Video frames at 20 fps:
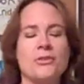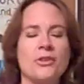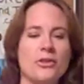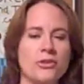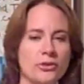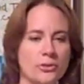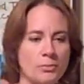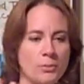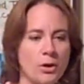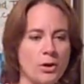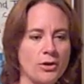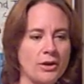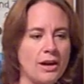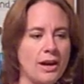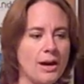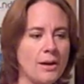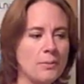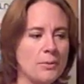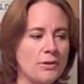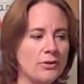small
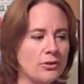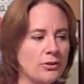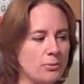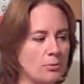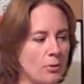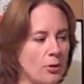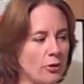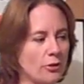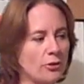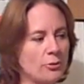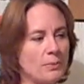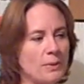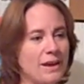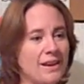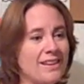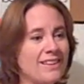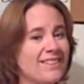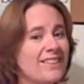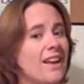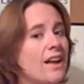cabin, small
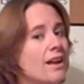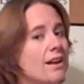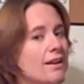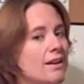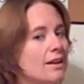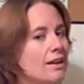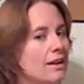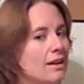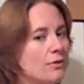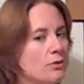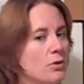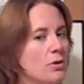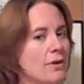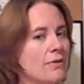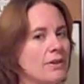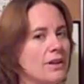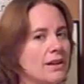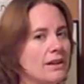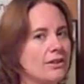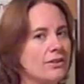space. If you have
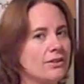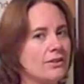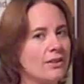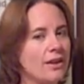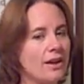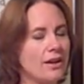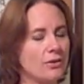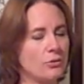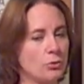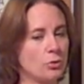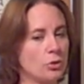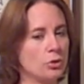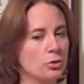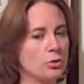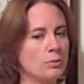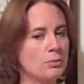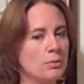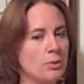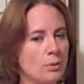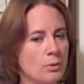an inside
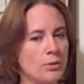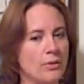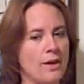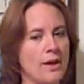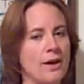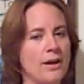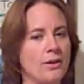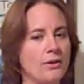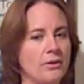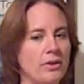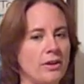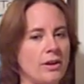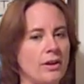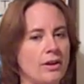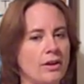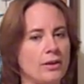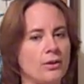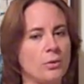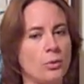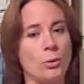room without,
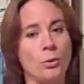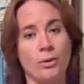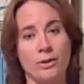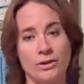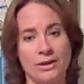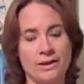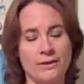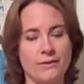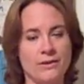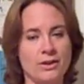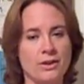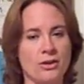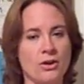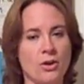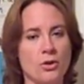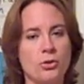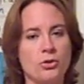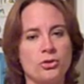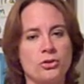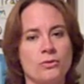or even an
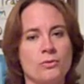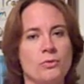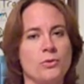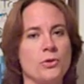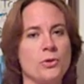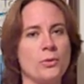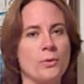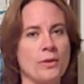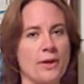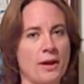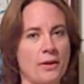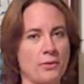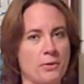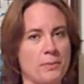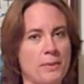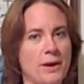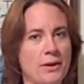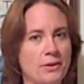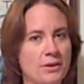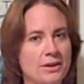ocean view without a
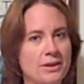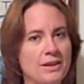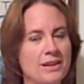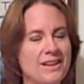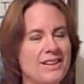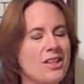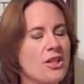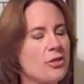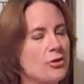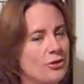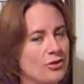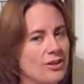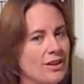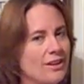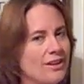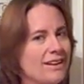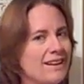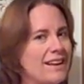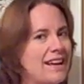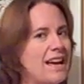balcony, there's not a
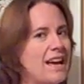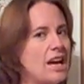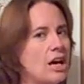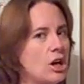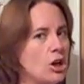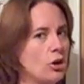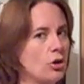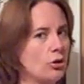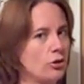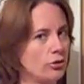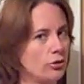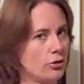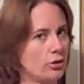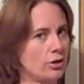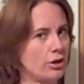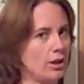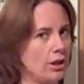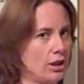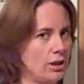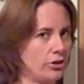lot of air
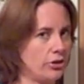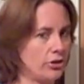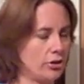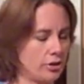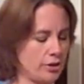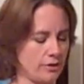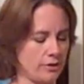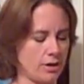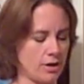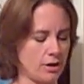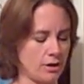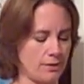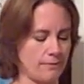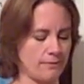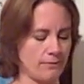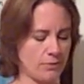circulation in there.